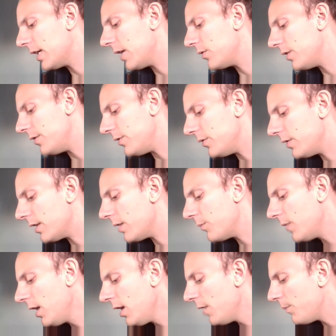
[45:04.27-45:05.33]
how to do them.
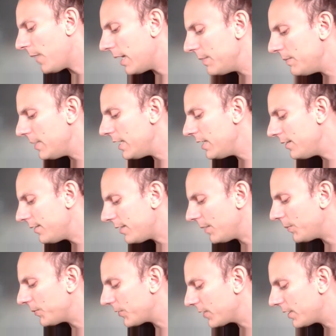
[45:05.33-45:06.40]
My mean
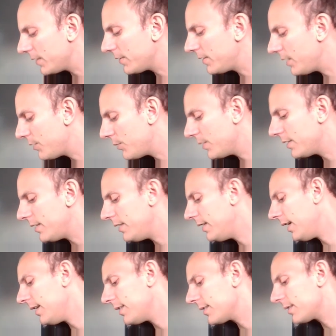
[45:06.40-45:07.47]
tip for constituency
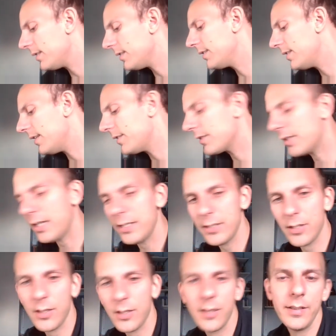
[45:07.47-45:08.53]
tests is that they're kind
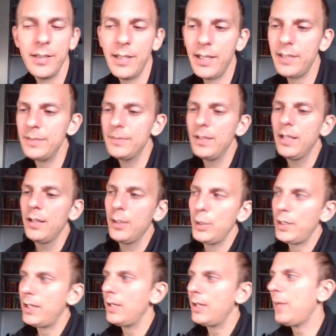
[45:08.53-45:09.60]
of hard again.
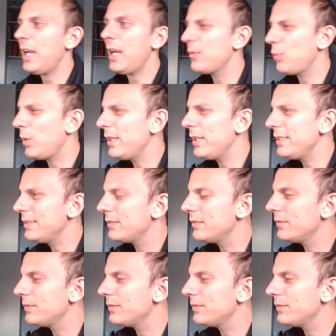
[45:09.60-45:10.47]
Um, I have one,